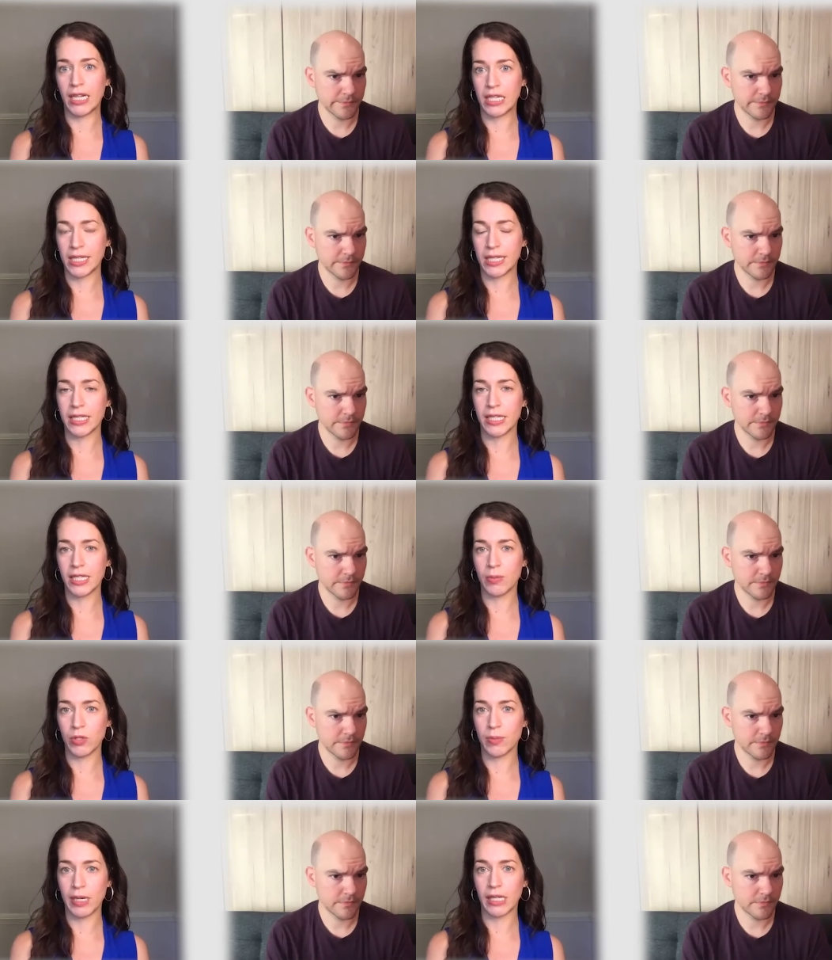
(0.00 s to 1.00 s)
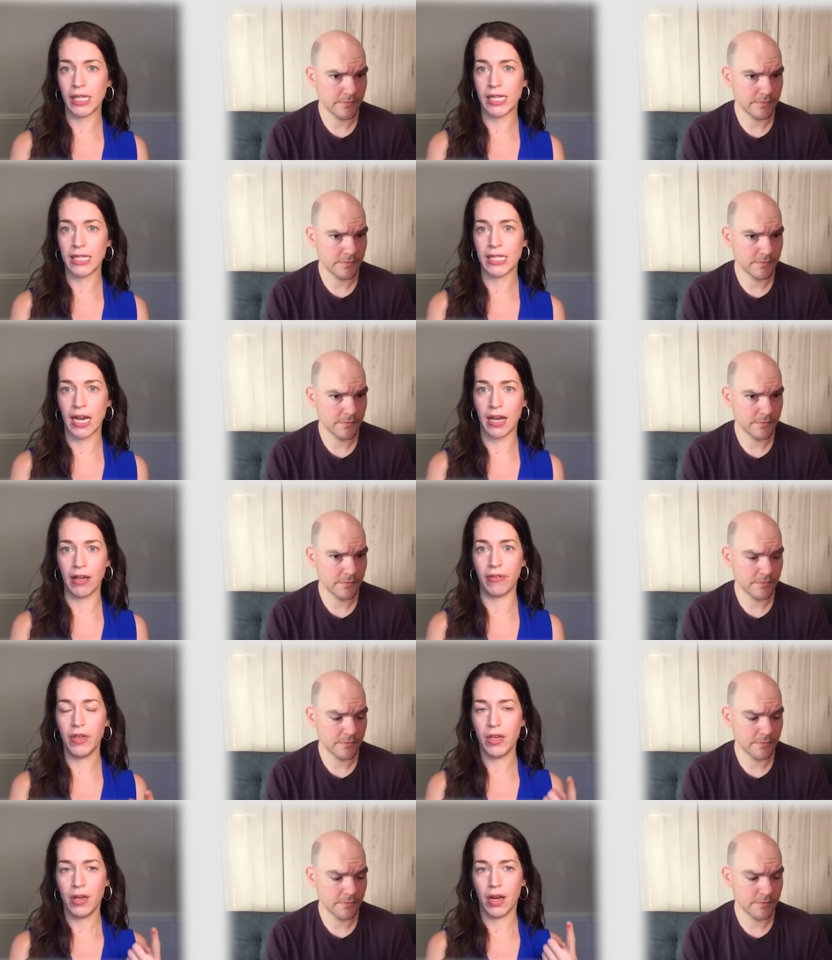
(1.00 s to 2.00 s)
Speaker 1: diseases. Most of my clients have
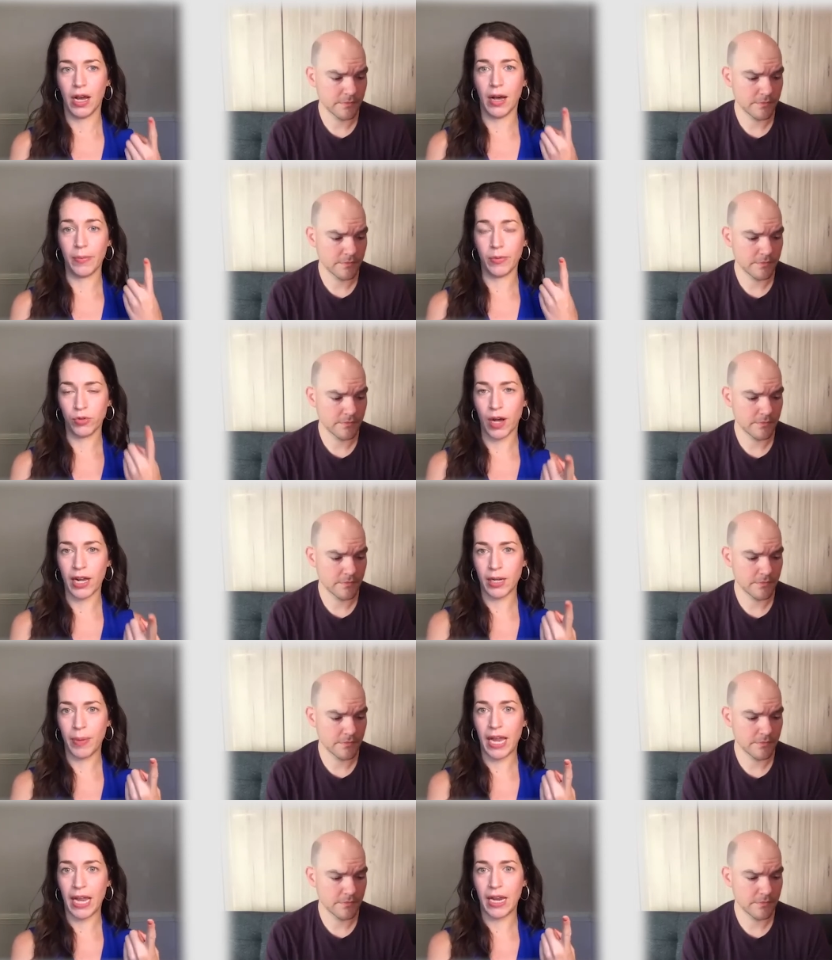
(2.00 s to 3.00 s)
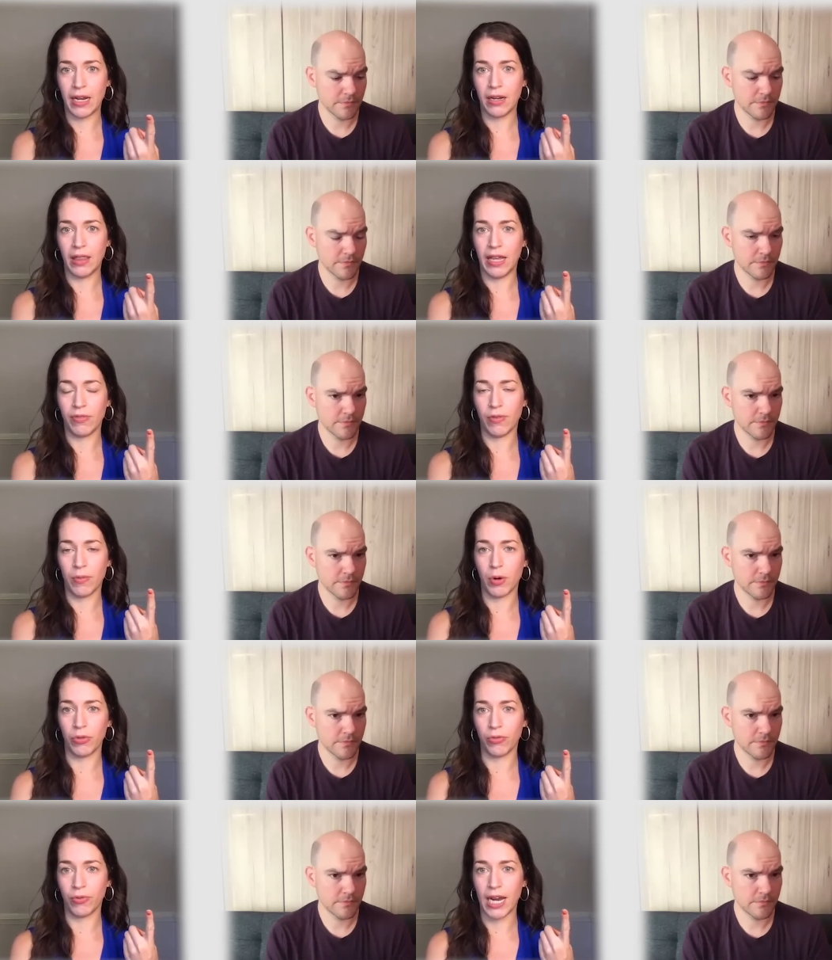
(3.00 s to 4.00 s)
um, chronic pain, like from
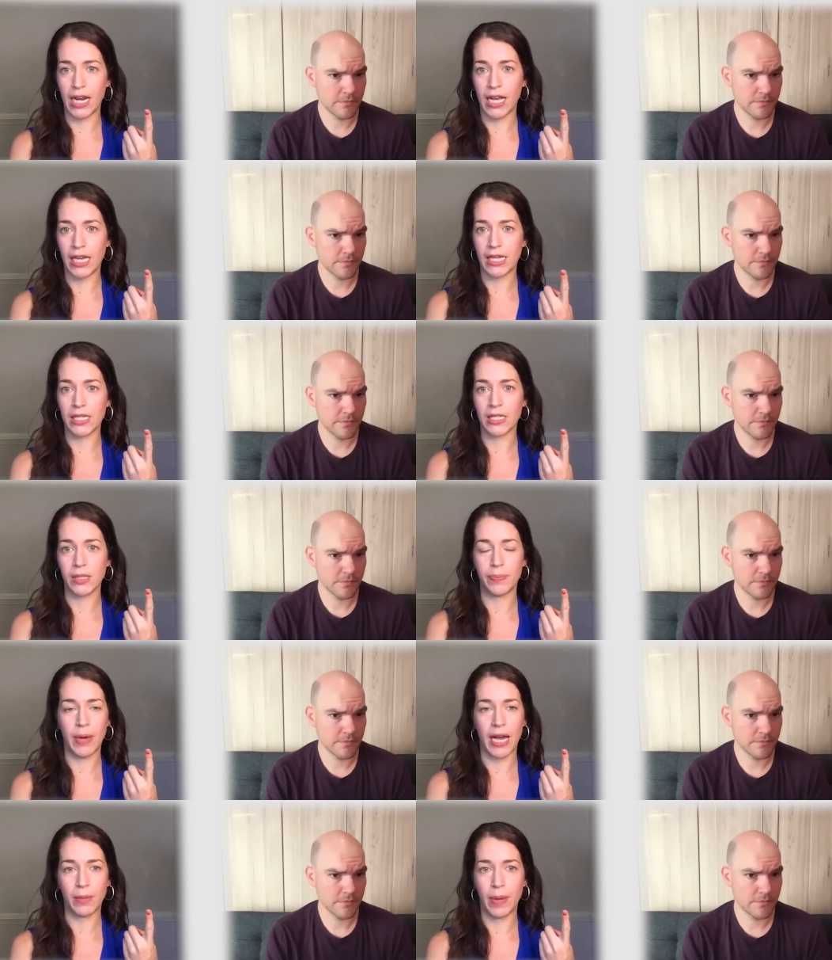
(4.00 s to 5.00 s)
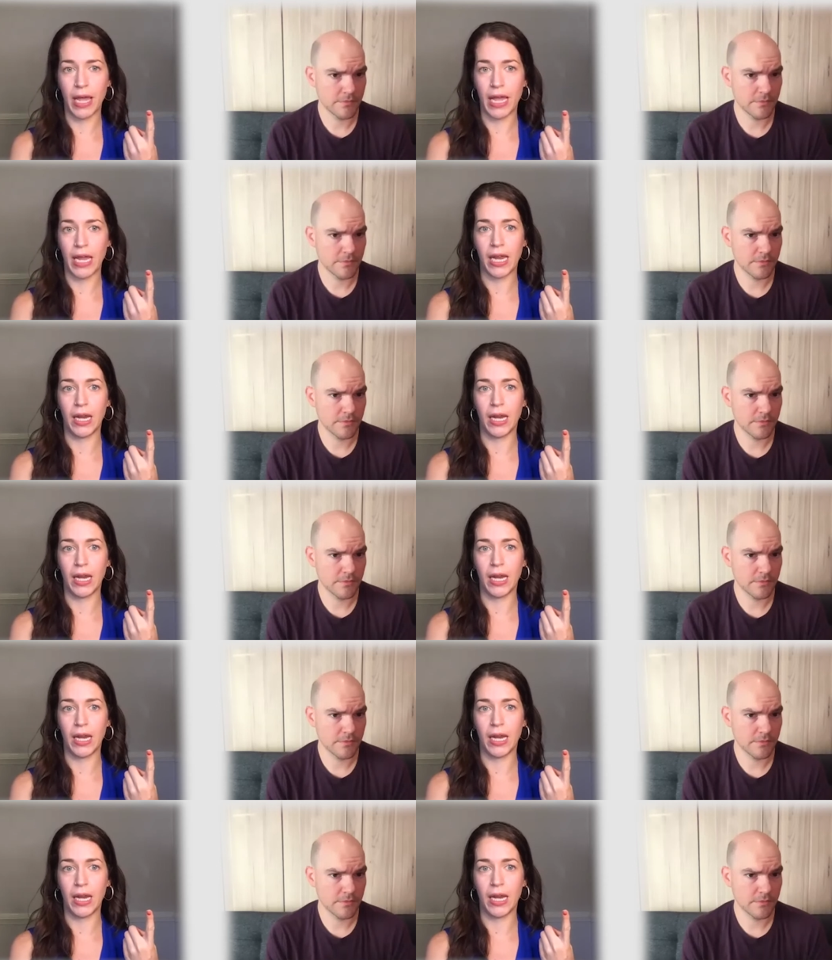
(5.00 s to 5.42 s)
arthritis, back pain,